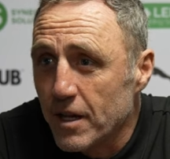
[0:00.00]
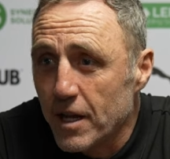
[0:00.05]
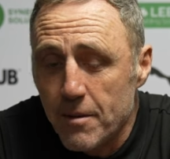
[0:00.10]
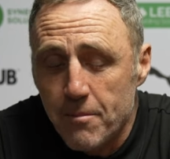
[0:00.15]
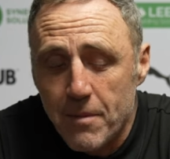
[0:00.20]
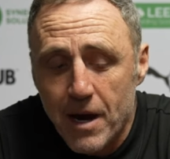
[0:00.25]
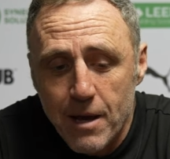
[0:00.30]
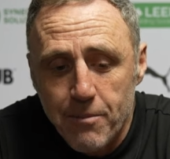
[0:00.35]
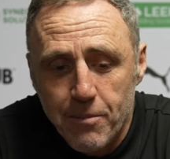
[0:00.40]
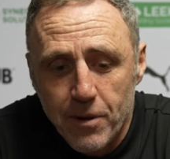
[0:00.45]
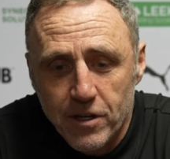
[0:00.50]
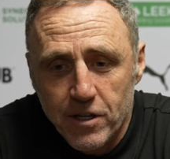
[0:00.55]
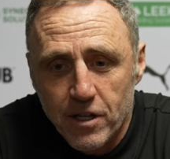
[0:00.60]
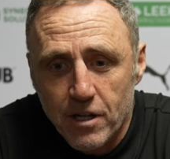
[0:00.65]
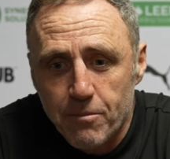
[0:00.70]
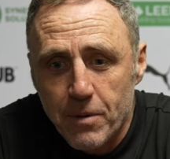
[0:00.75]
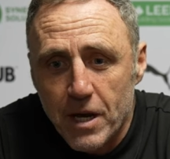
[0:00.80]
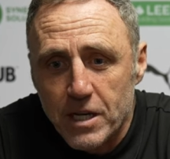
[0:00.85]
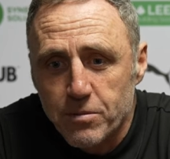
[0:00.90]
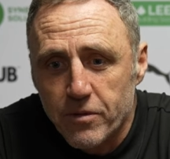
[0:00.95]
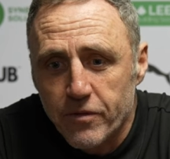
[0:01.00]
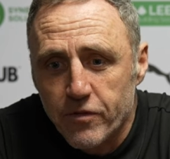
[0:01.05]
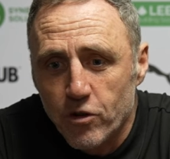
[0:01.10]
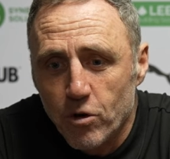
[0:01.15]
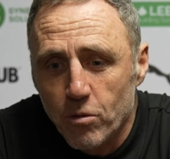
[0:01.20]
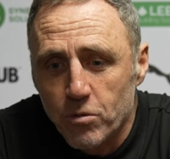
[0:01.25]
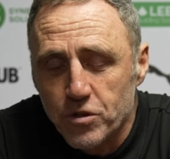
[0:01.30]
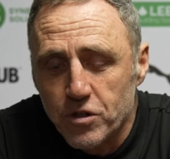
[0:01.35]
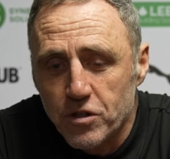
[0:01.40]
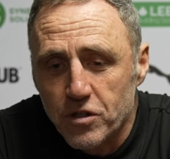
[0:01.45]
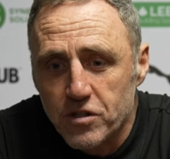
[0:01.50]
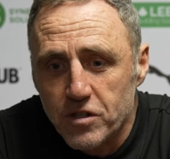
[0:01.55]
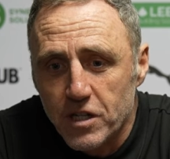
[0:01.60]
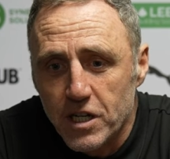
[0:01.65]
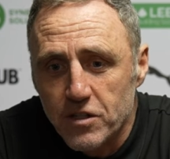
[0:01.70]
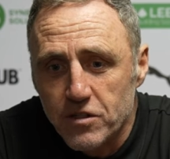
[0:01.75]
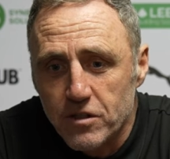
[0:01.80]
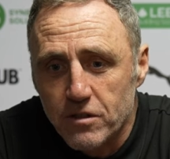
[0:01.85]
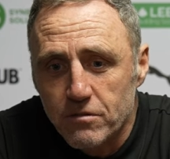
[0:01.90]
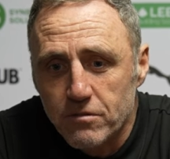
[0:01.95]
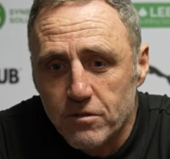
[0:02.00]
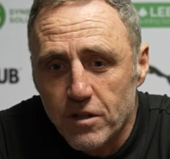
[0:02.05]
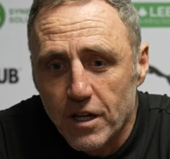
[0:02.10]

In my opinion, the best performance of the season.